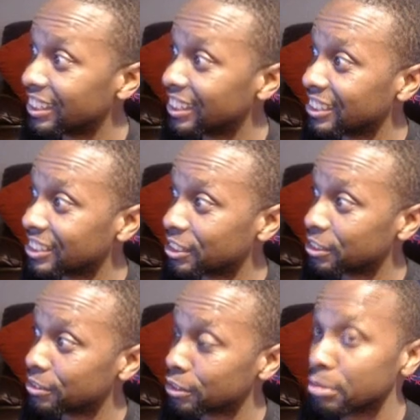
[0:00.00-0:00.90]
So
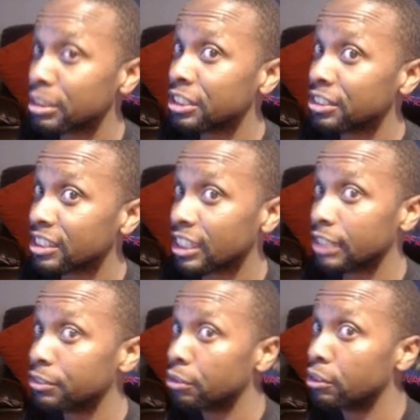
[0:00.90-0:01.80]
it's gonna be curious, like
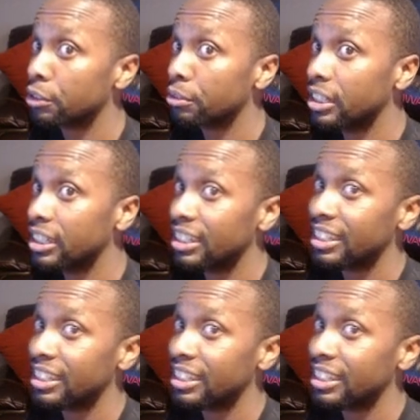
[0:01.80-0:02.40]
if you retreat,